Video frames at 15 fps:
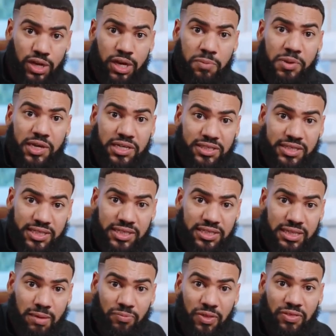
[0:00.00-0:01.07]
because this is
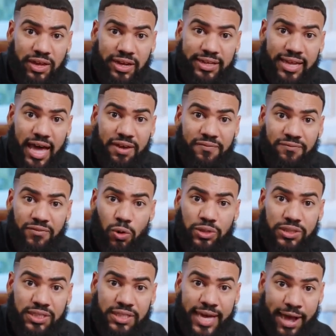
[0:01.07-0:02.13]
something that a lot of
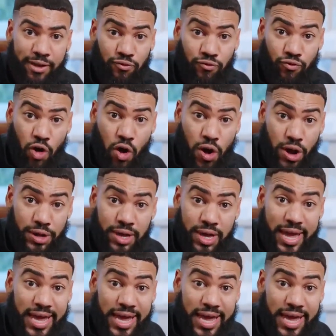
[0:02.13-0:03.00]
folks get wrong.